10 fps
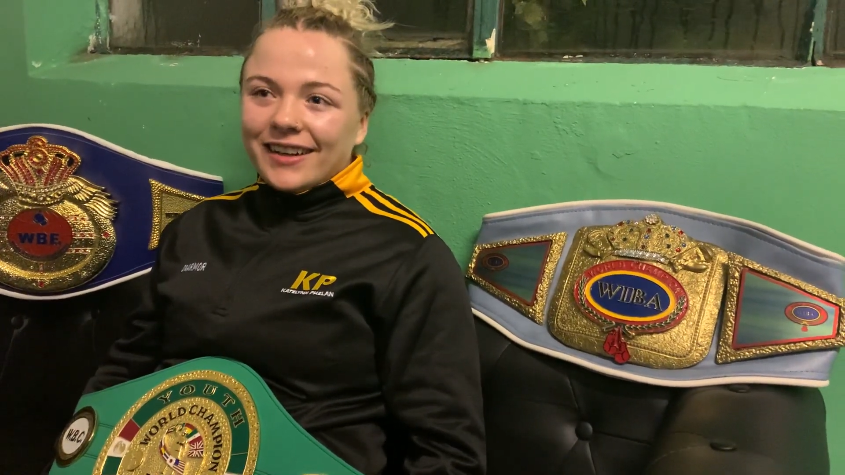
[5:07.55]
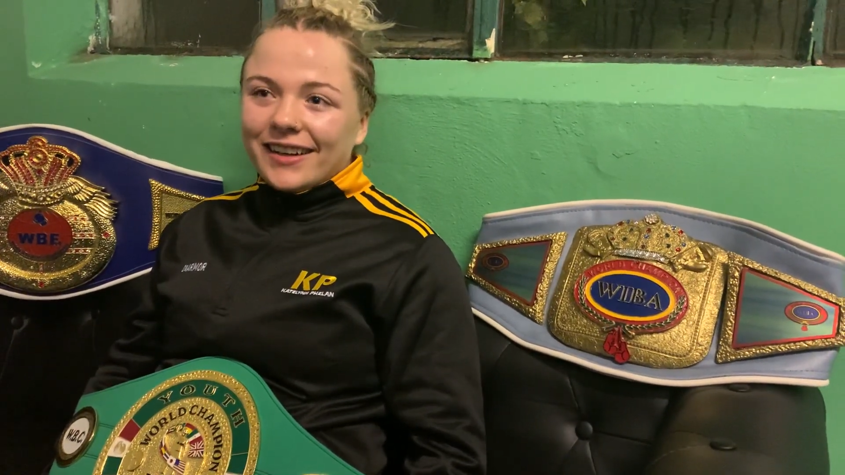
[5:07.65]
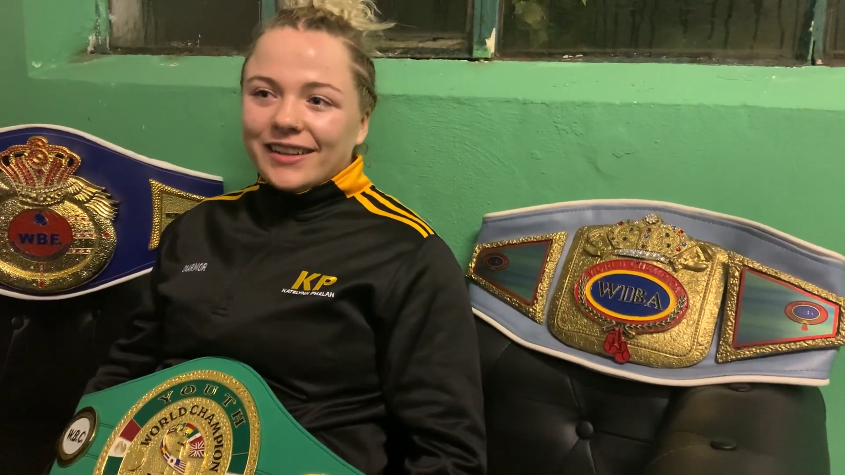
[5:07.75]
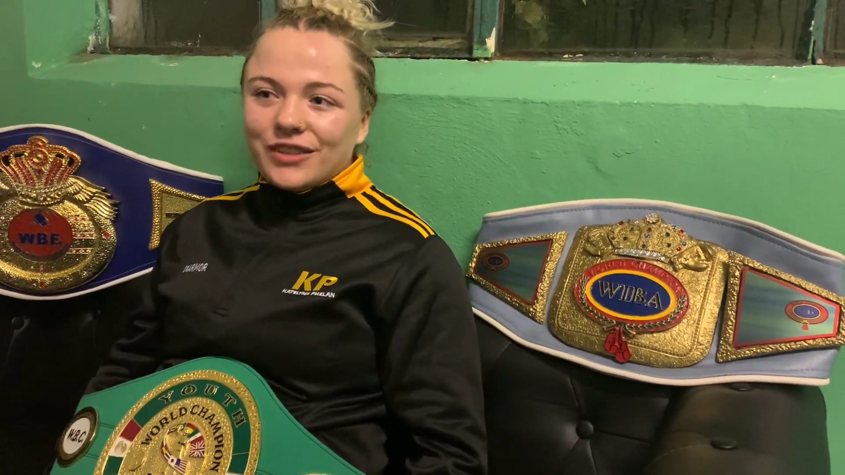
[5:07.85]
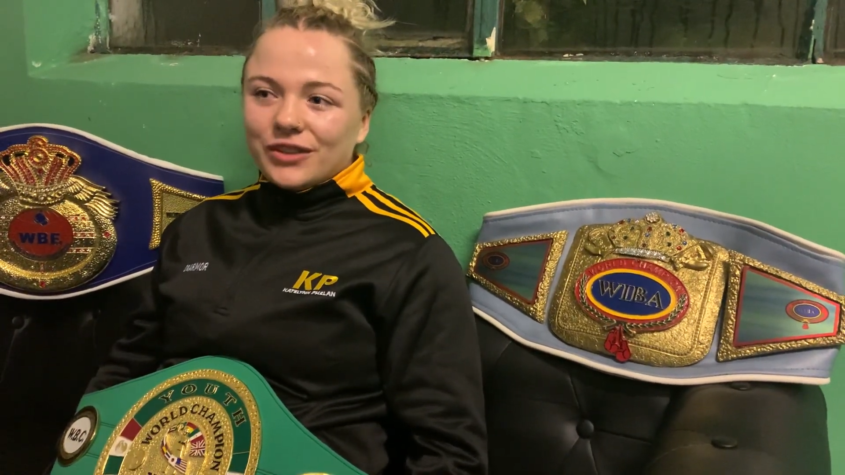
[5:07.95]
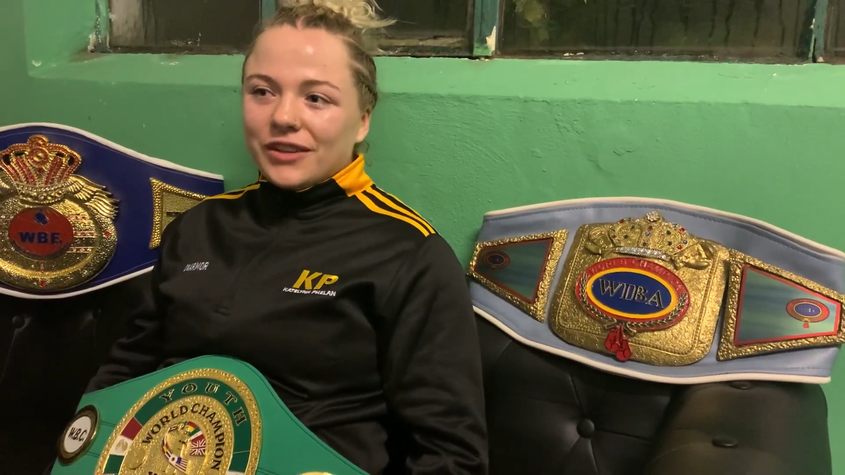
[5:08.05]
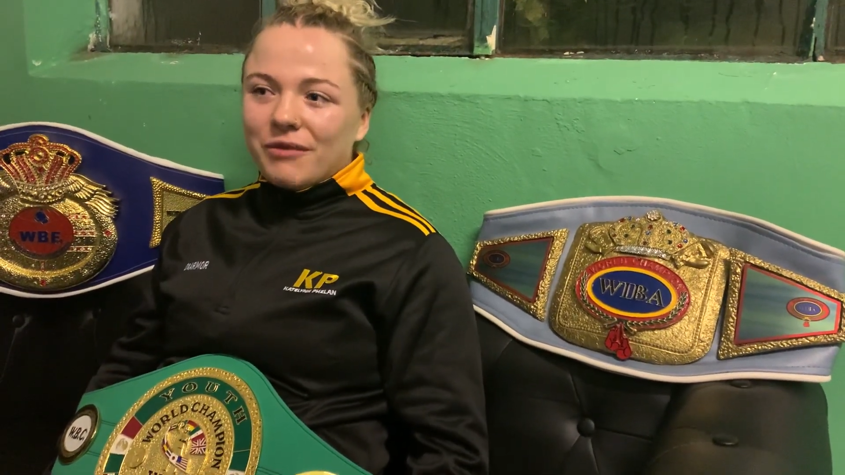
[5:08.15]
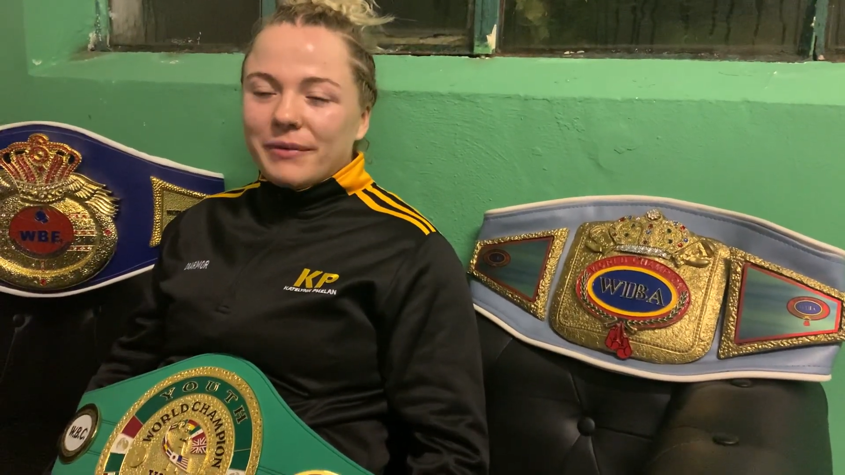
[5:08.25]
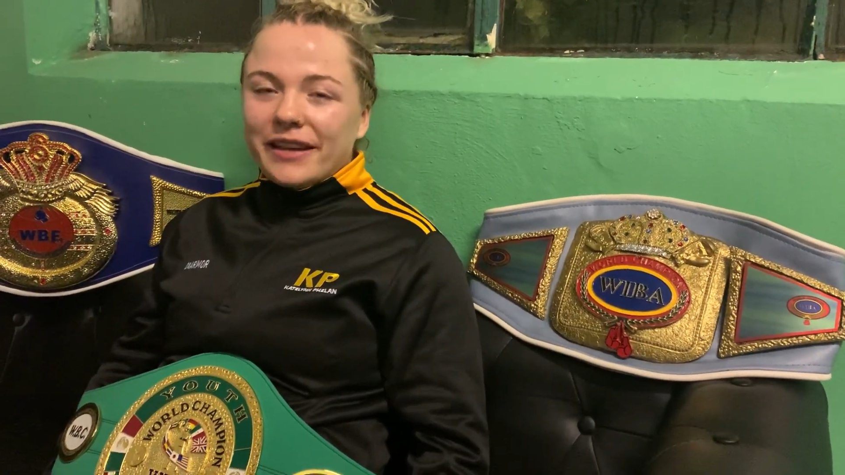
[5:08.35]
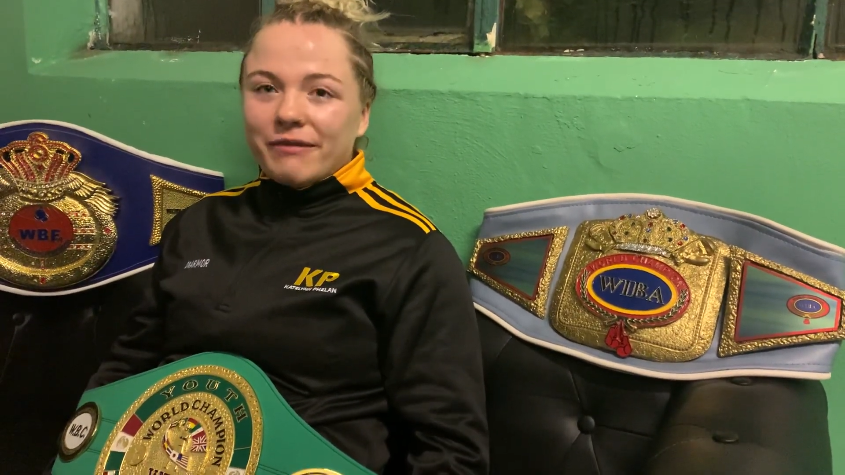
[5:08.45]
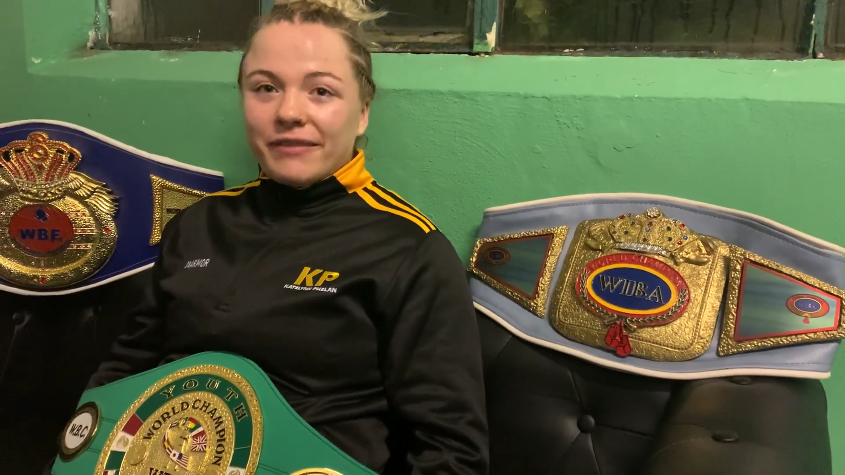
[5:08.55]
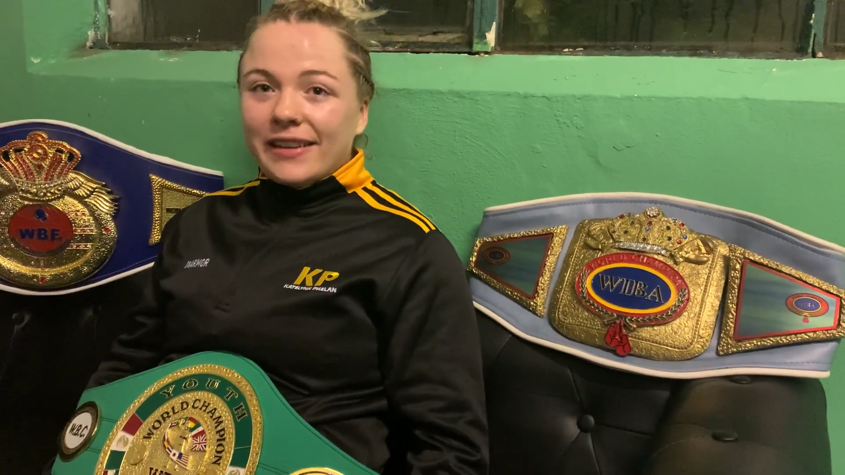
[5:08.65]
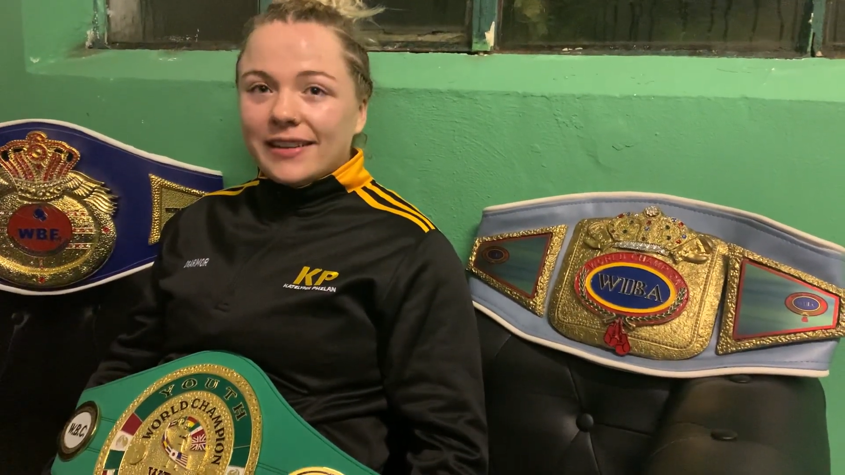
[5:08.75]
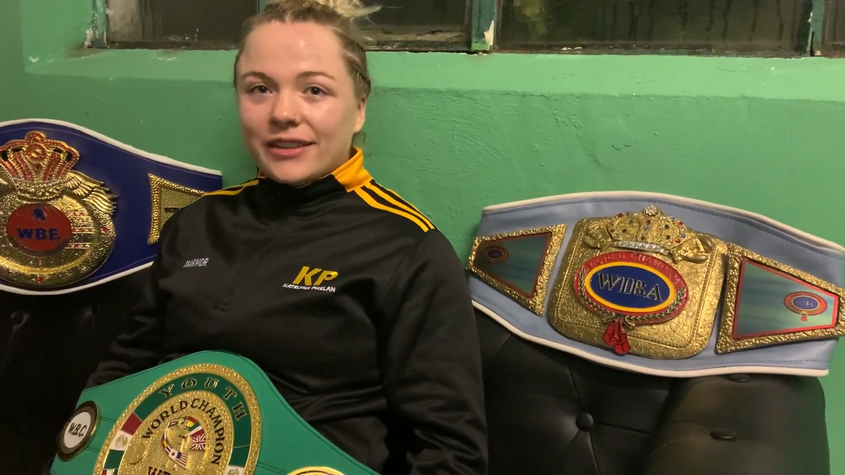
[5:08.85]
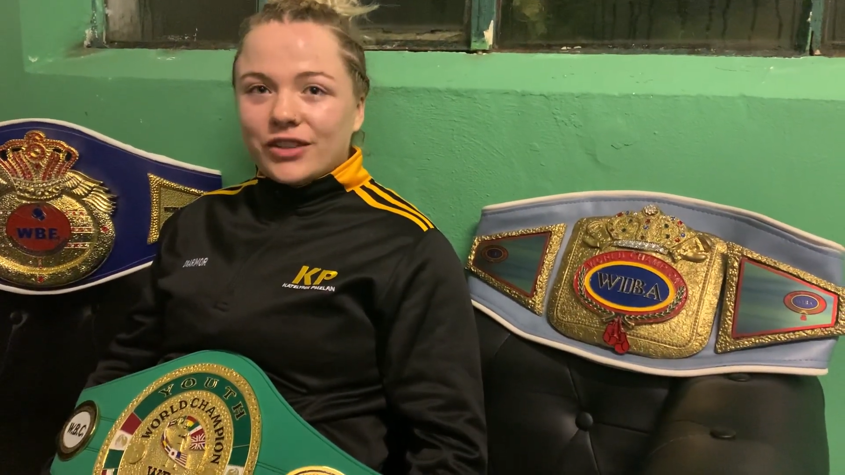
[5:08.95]
it's just unbelievable. It feels
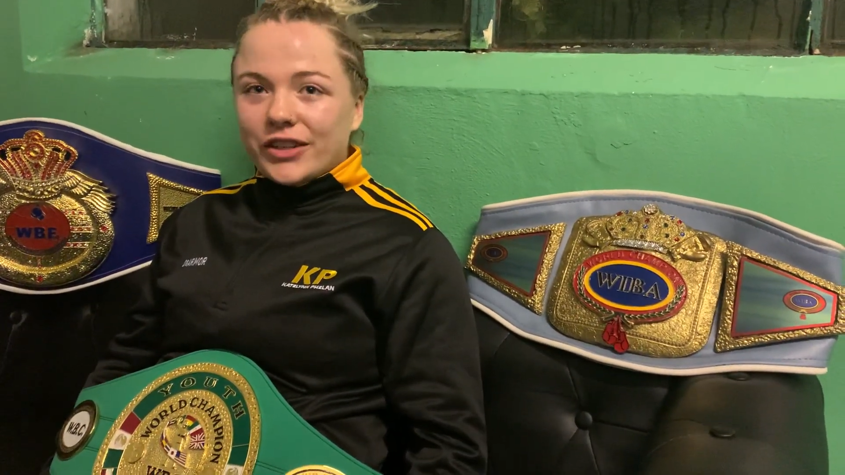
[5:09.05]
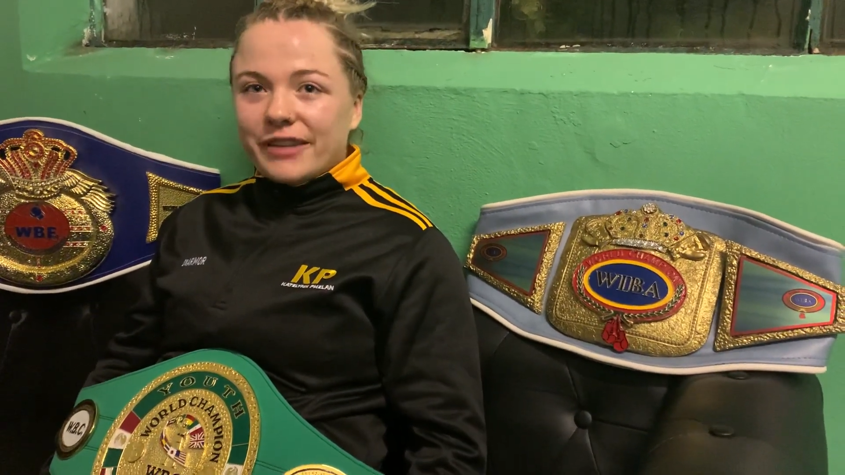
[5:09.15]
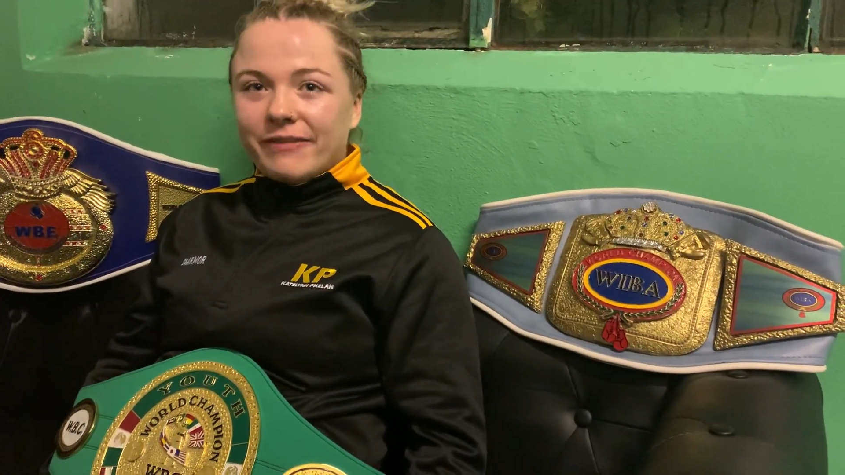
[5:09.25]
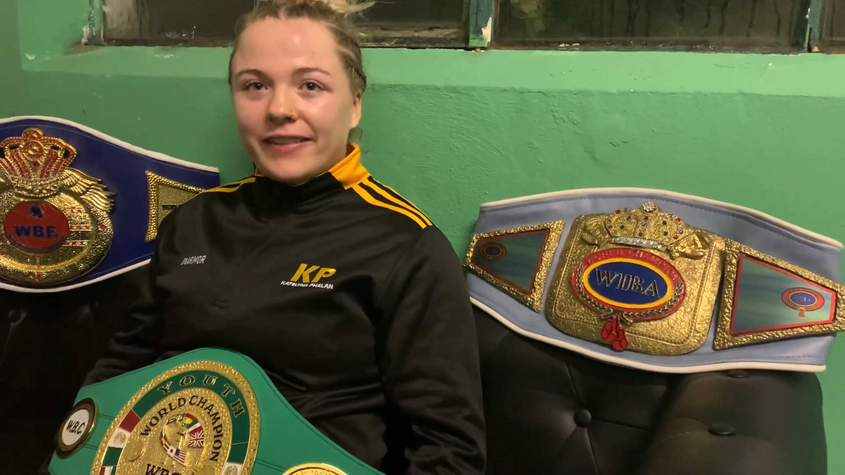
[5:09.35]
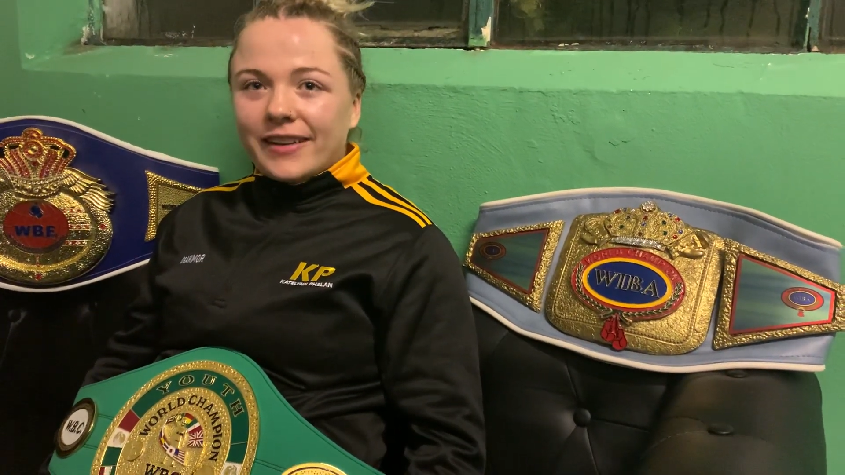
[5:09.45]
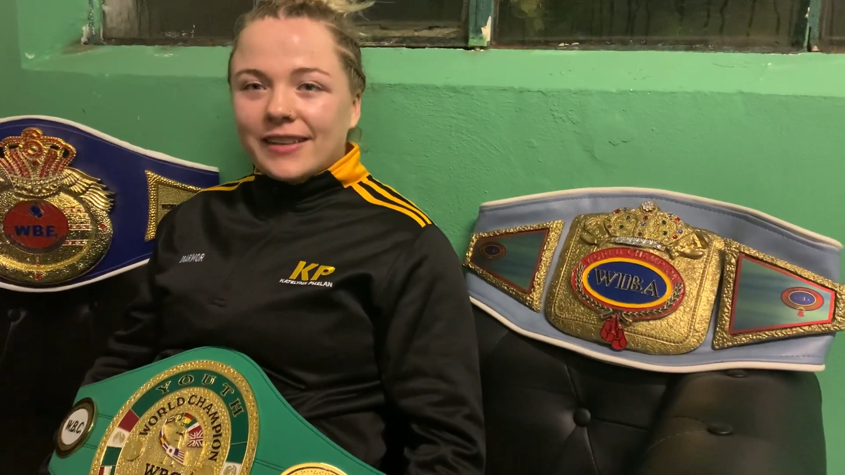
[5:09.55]
like a dream.